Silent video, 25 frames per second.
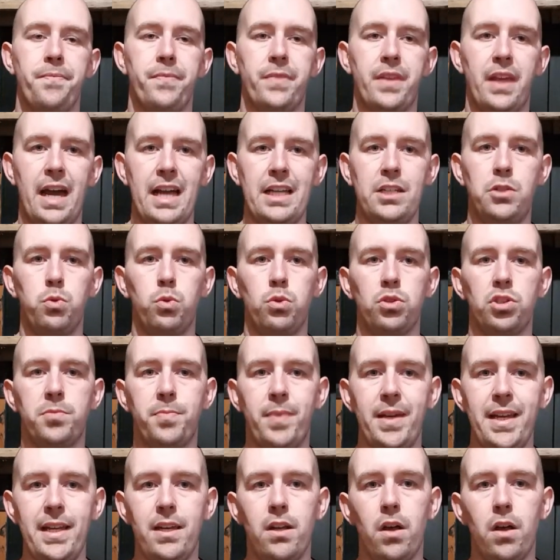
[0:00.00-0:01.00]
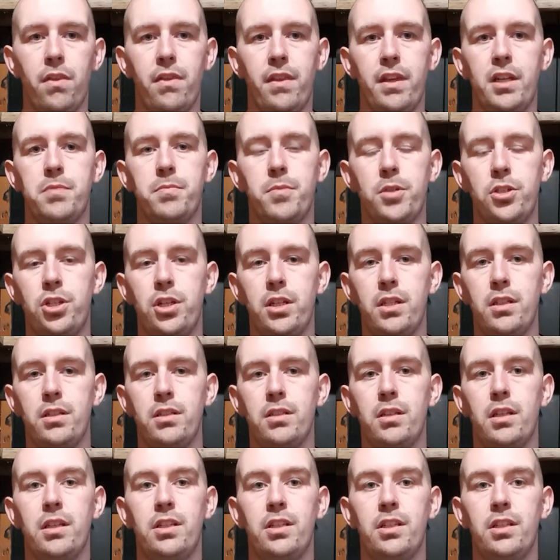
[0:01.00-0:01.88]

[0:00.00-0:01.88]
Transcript: The actual speed on these machines